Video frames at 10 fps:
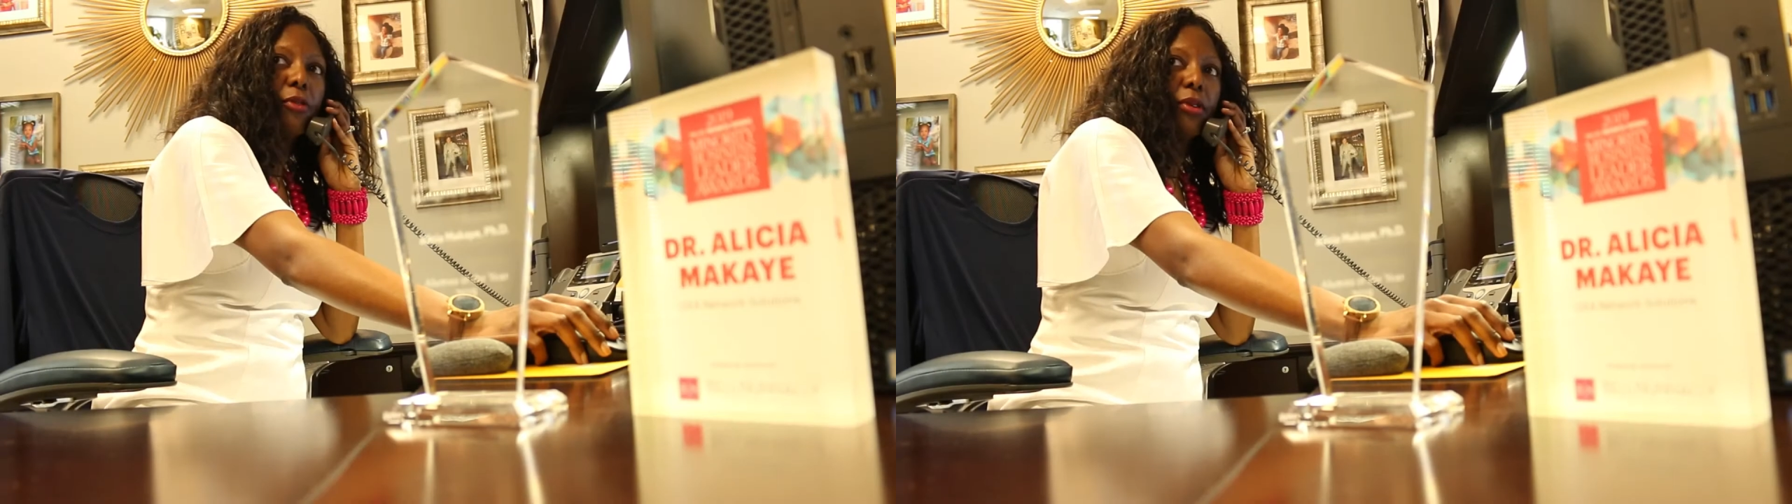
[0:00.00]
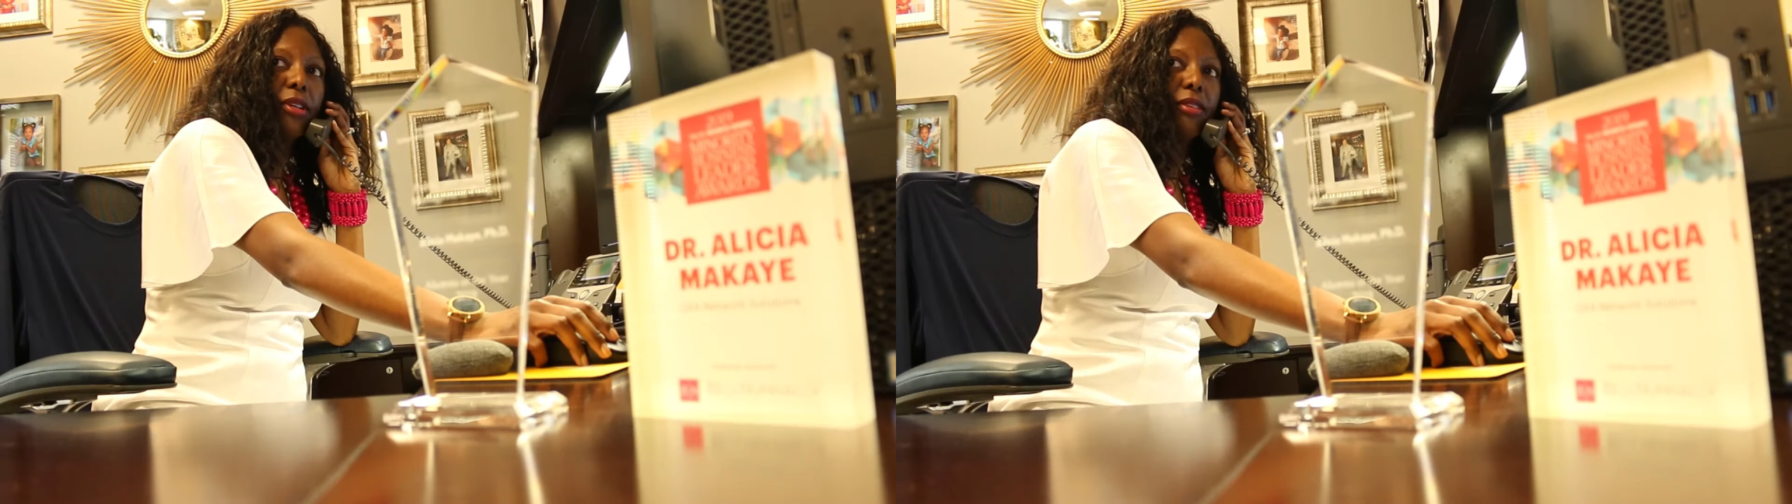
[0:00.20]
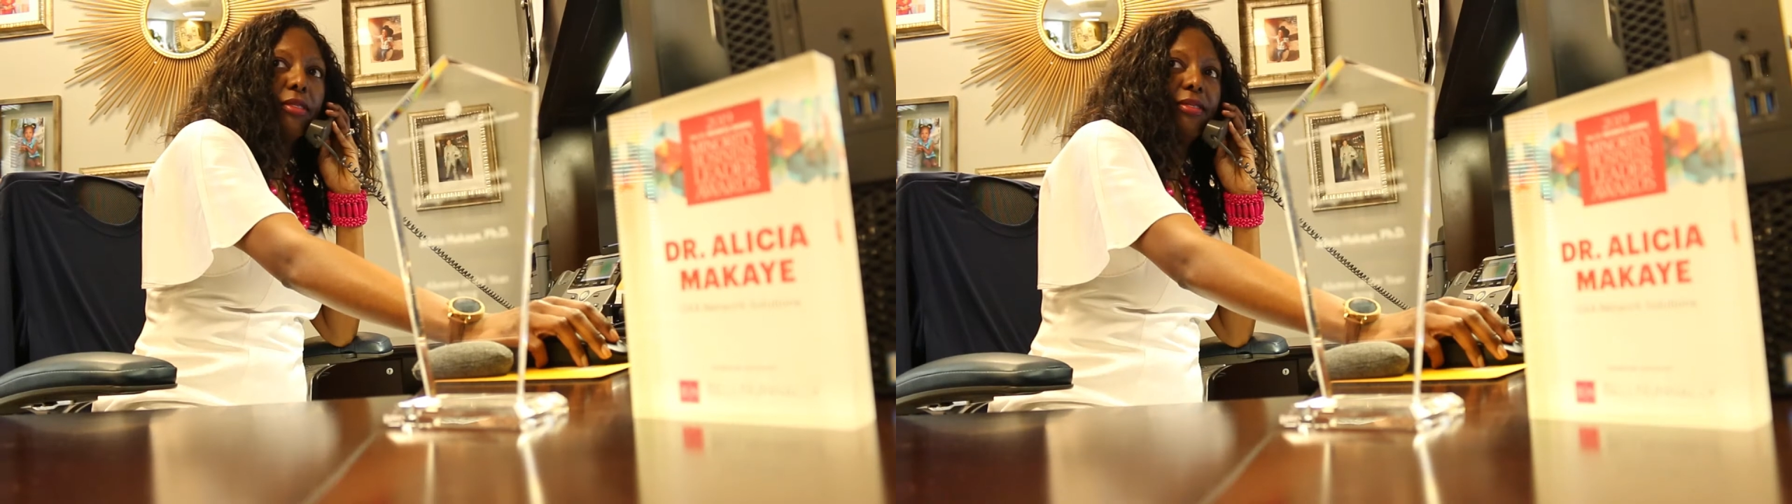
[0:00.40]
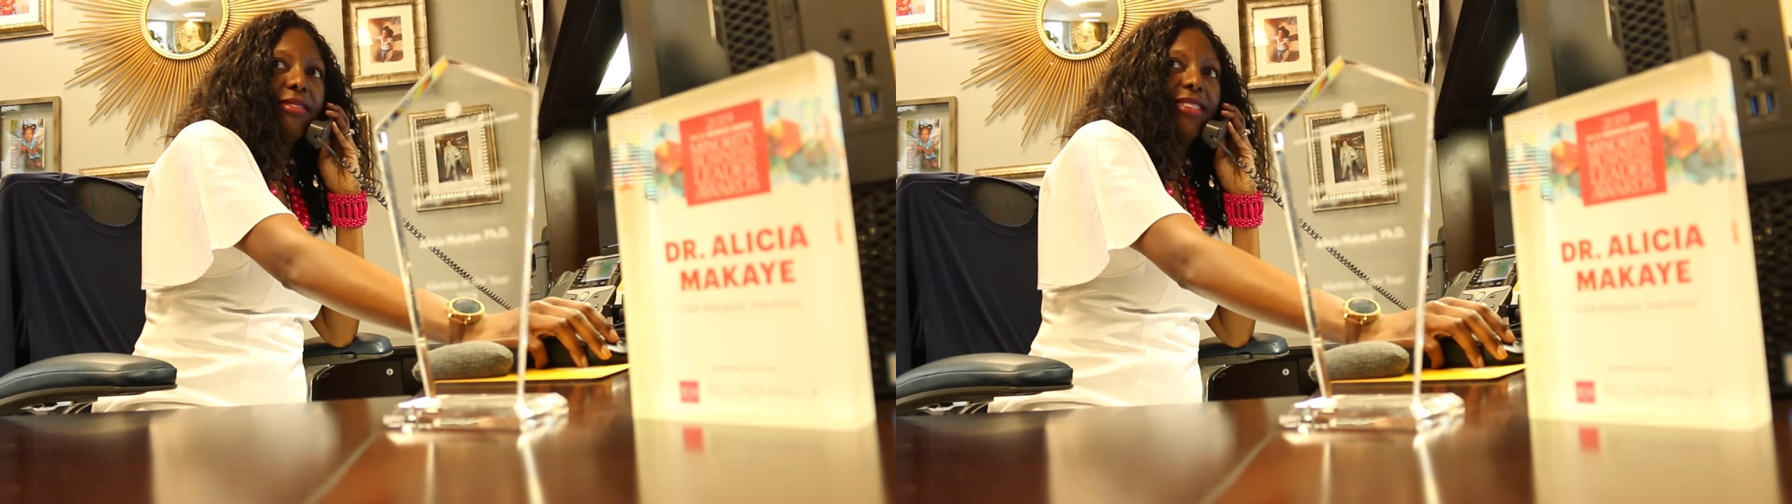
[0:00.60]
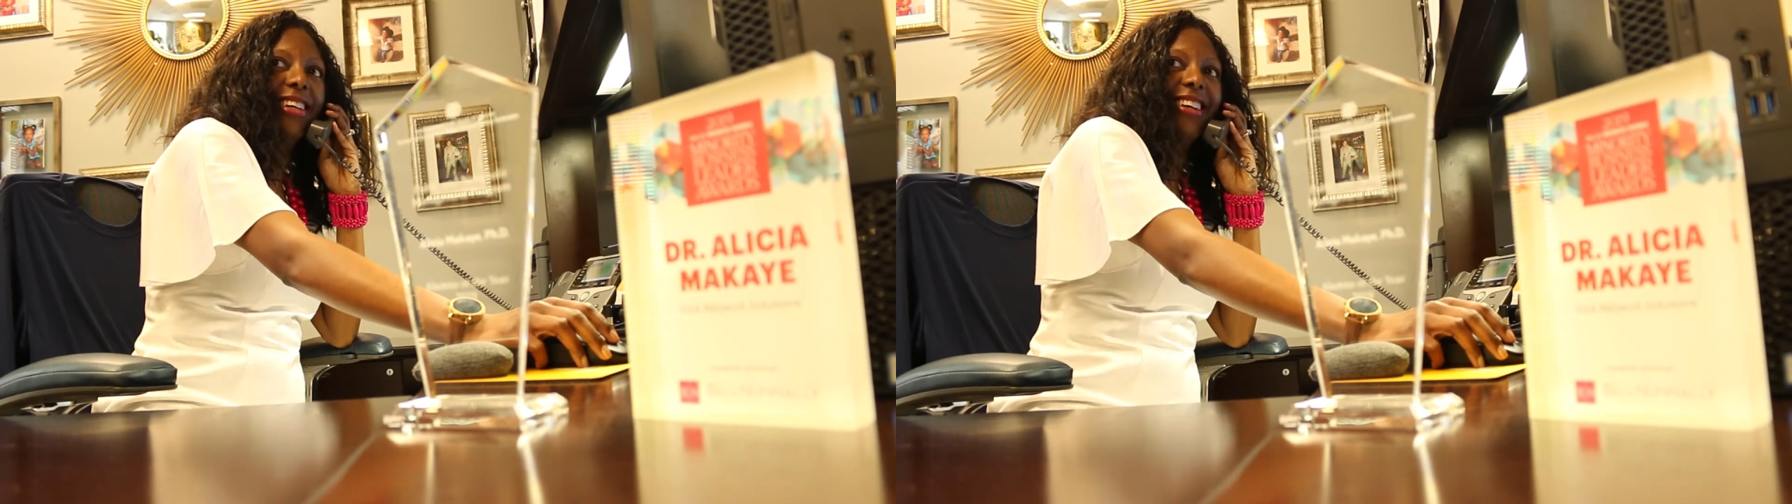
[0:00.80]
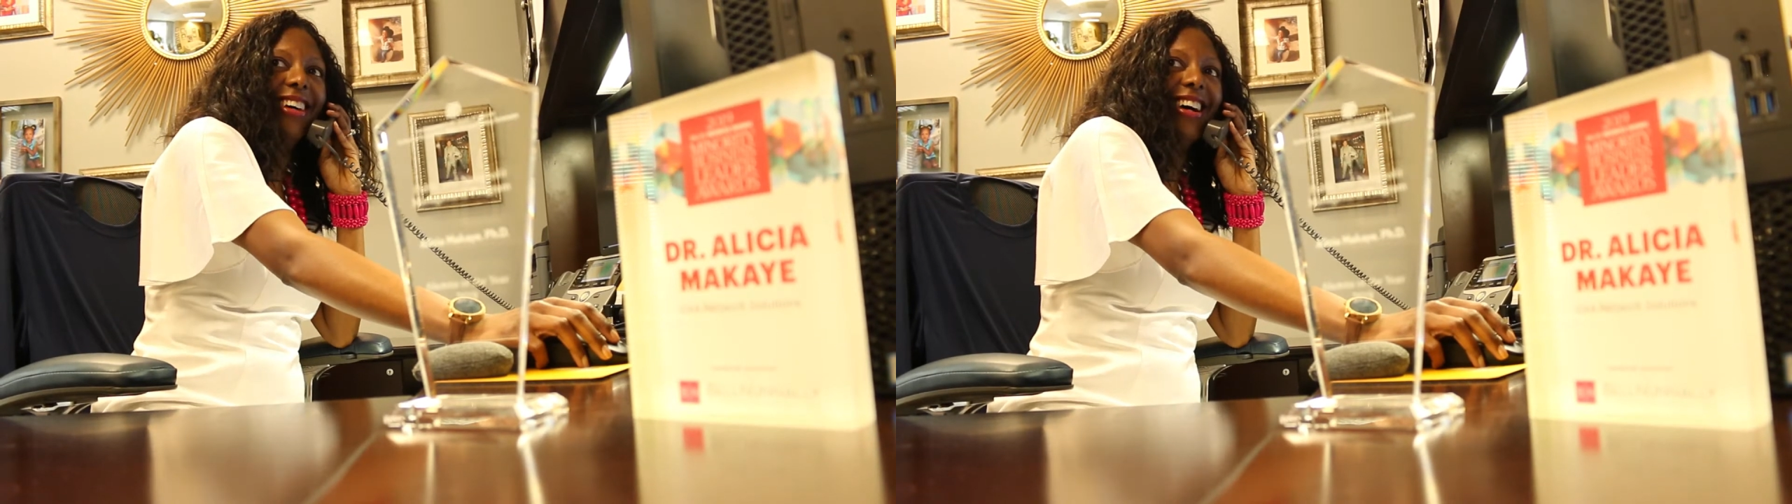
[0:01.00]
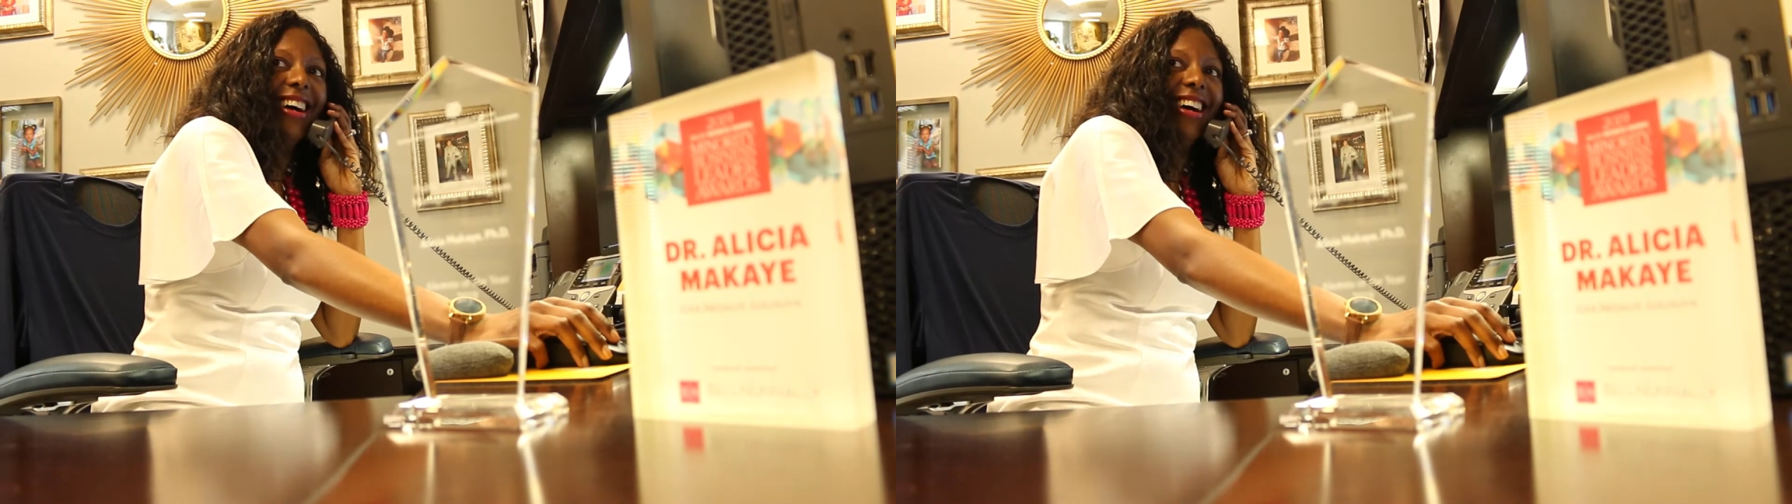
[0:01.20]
Life is just